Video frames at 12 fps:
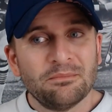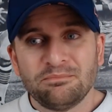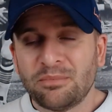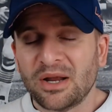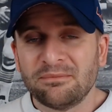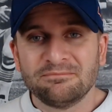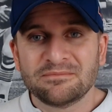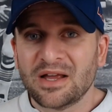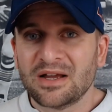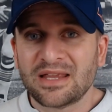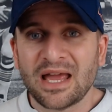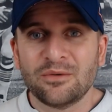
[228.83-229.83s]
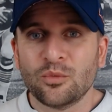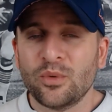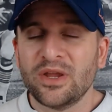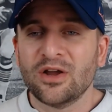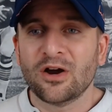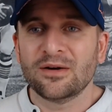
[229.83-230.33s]
But again,
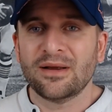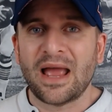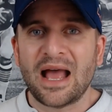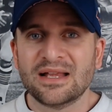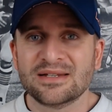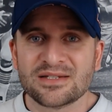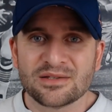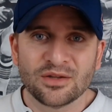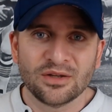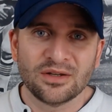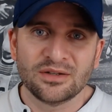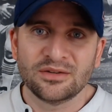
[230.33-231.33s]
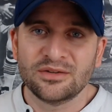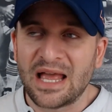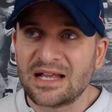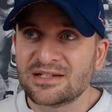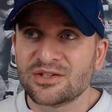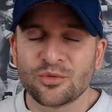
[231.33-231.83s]
we are as the
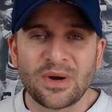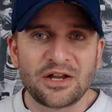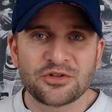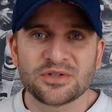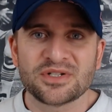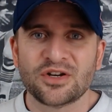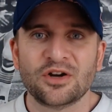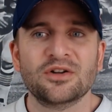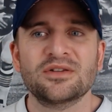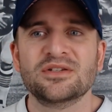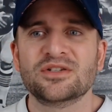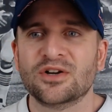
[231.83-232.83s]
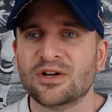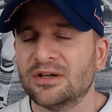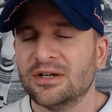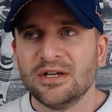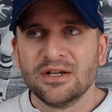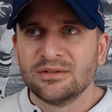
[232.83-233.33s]
as the Rodgers turns
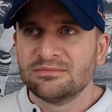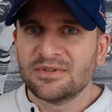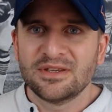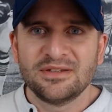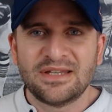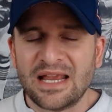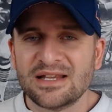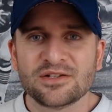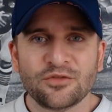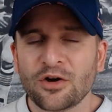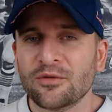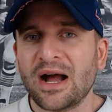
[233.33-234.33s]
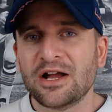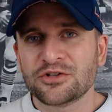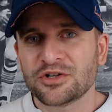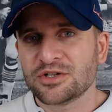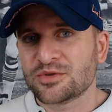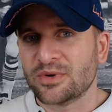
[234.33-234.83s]
or days of our
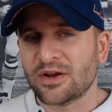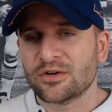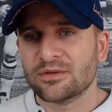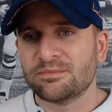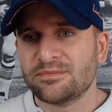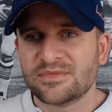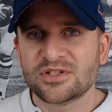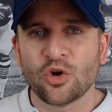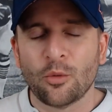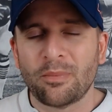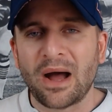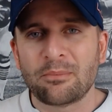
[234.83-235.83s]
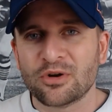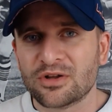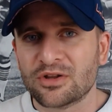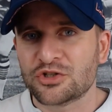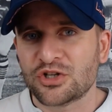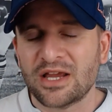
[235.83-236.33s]
Rodgers, whatever soap opera
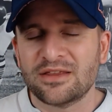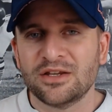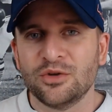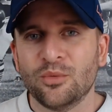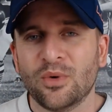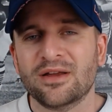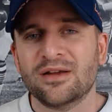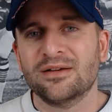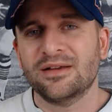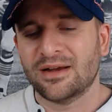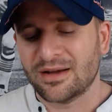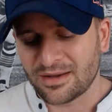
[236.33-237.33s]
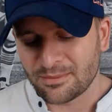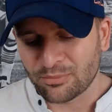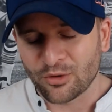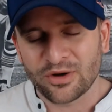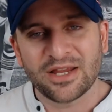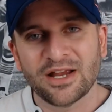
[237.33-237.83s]
cliche that you want to uh,
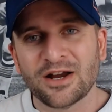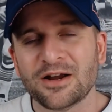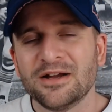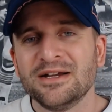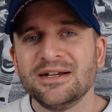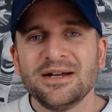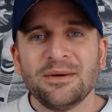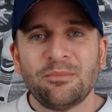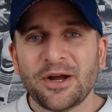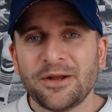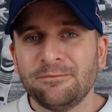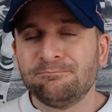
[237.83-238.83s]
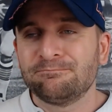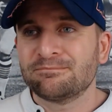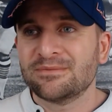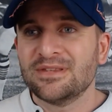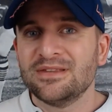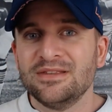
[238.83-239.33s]
input here. But
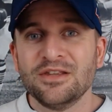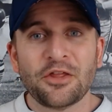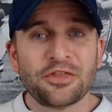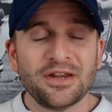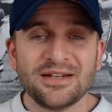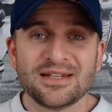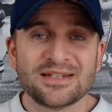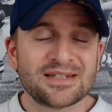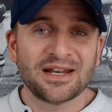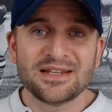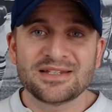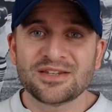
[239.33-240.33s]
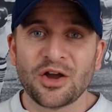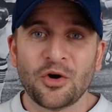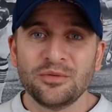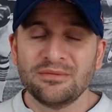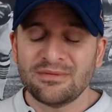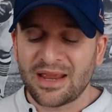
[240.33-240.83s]
nothing is in
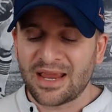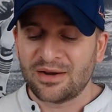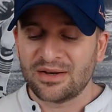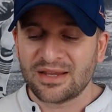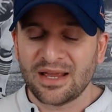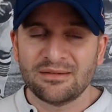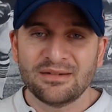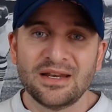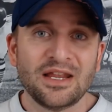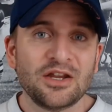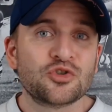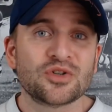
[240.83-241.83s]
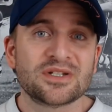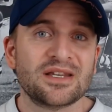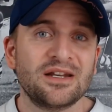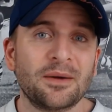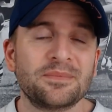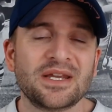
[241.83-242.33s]
stone. And again, an
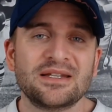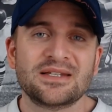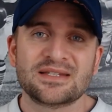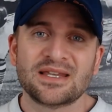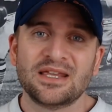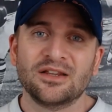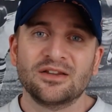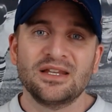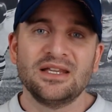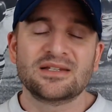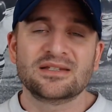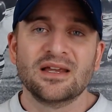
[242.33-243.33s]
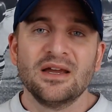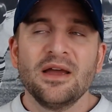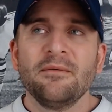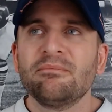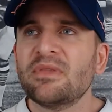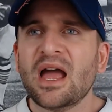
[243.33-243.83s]
interesting update to say the least.
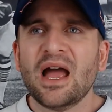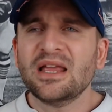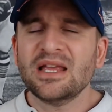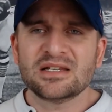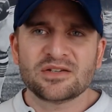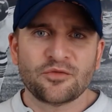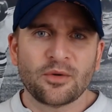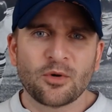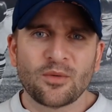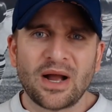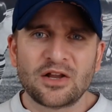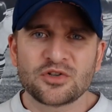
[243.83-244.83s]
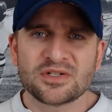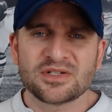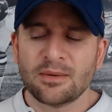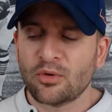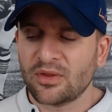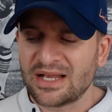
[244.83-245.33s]
I guess from a Rodgers
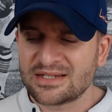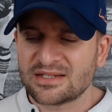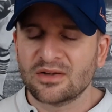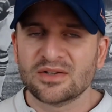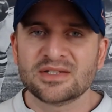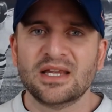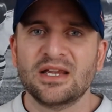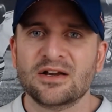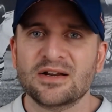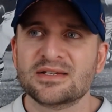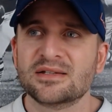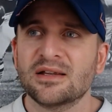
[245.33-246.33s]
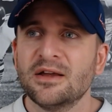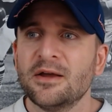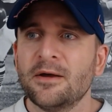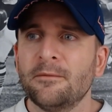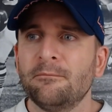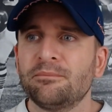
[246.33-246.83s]
standpoint, last thing I'll say here is
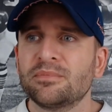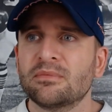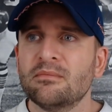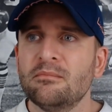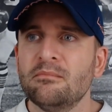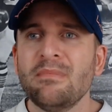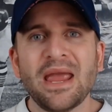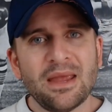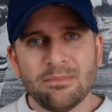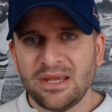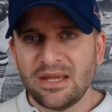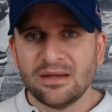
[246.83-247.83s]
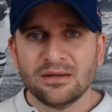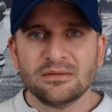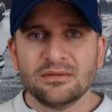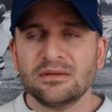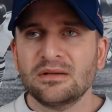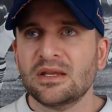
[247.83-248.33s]
maybe
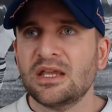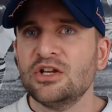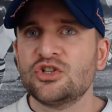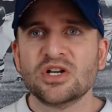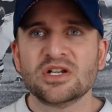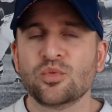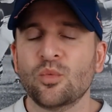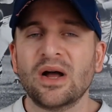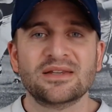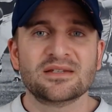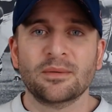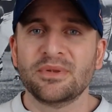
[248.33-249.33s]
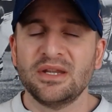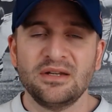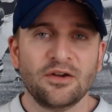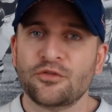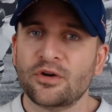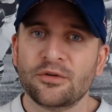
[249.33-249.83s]
he just wants something
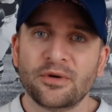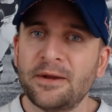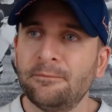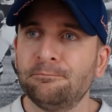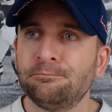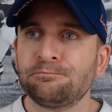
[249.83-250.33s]
different, right?